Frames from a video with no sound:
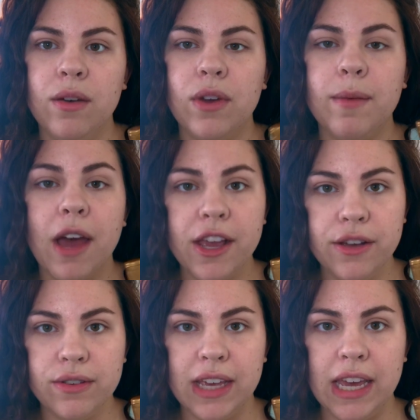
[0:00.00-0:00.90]
when I'm not
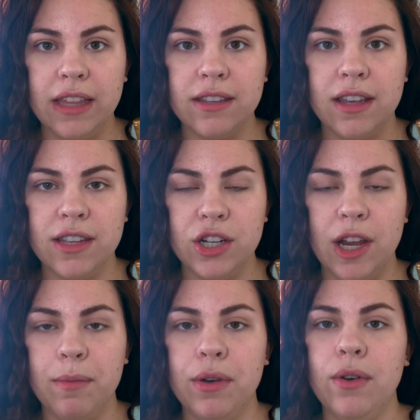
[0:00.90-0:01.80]
using the sudsing
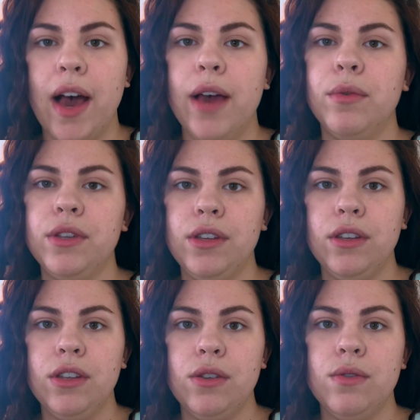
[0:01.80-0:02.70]
shampoo, I will
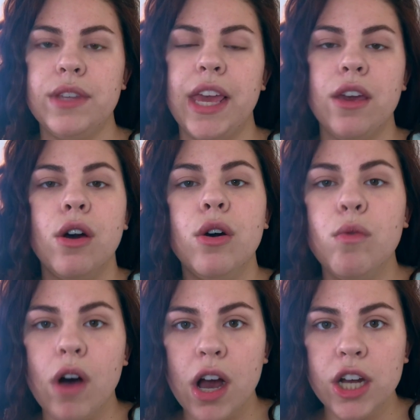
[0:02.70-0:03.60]
use a
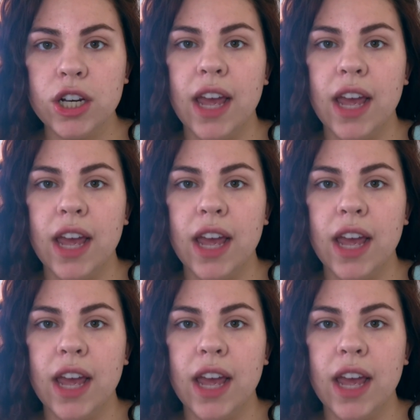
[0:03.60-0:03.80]
co-wash.